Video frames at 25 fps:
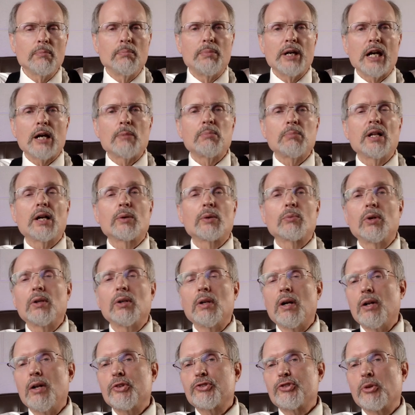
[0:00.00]
Babylon
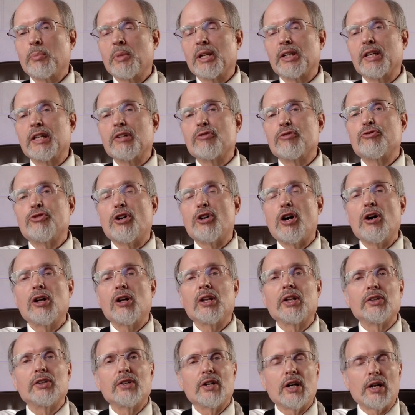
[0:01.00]
will ultimately
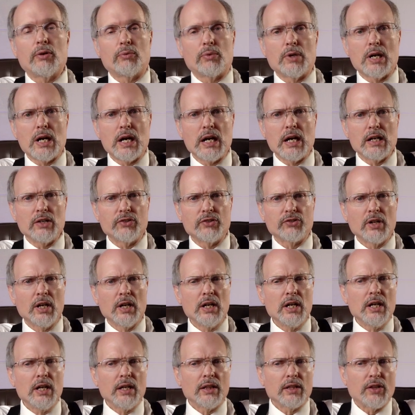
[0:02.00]
fall and not rise.
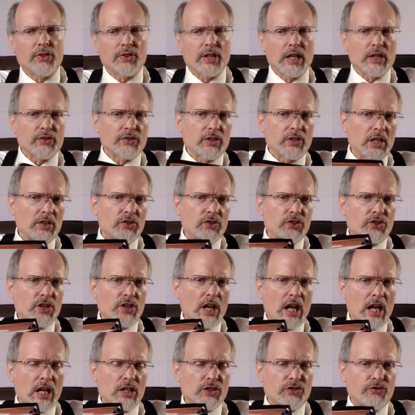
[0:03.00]
The things that it
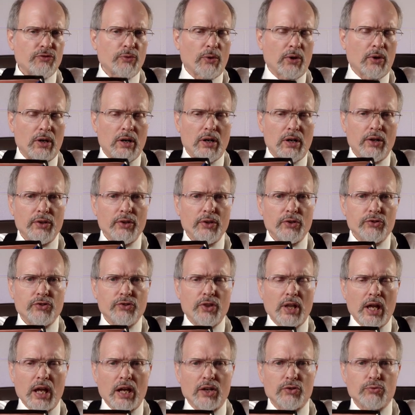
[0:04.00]
stands for, all those
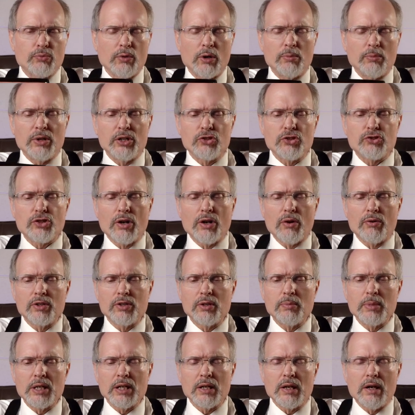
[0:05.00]
things, will be shown
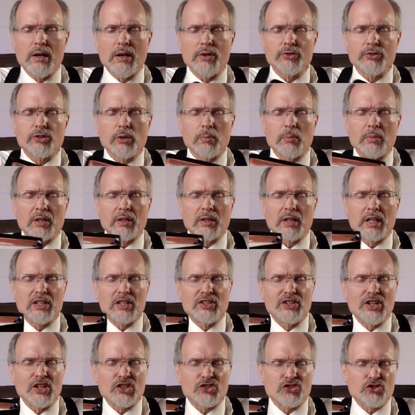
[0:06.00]
to be ultimately
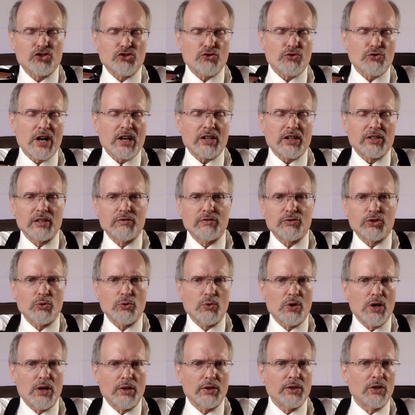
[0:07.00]
destructive
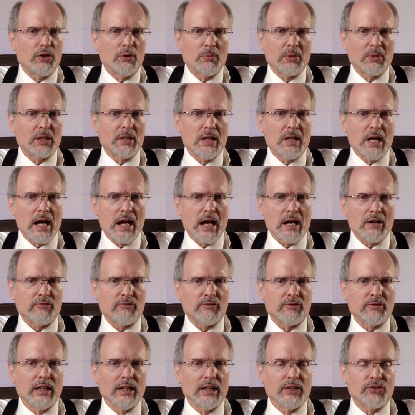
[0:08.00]
to all human
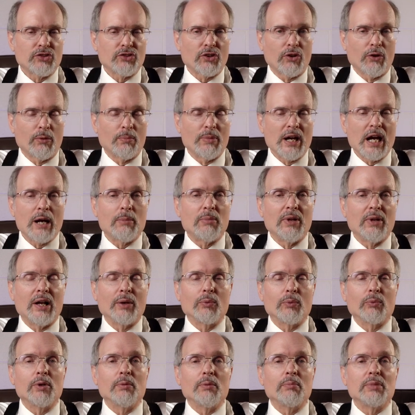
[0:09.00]
life. And so
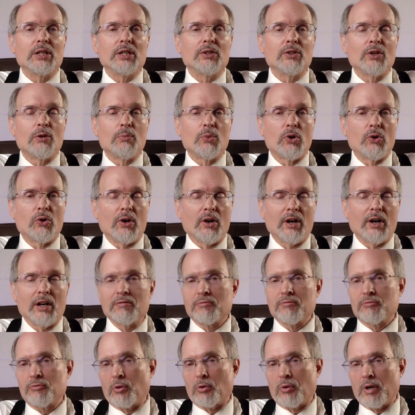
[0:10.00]
Babylon will be no more
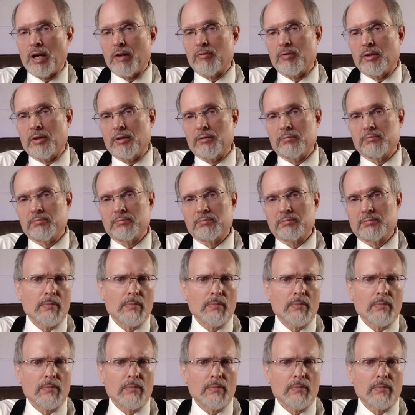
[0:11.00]
forever.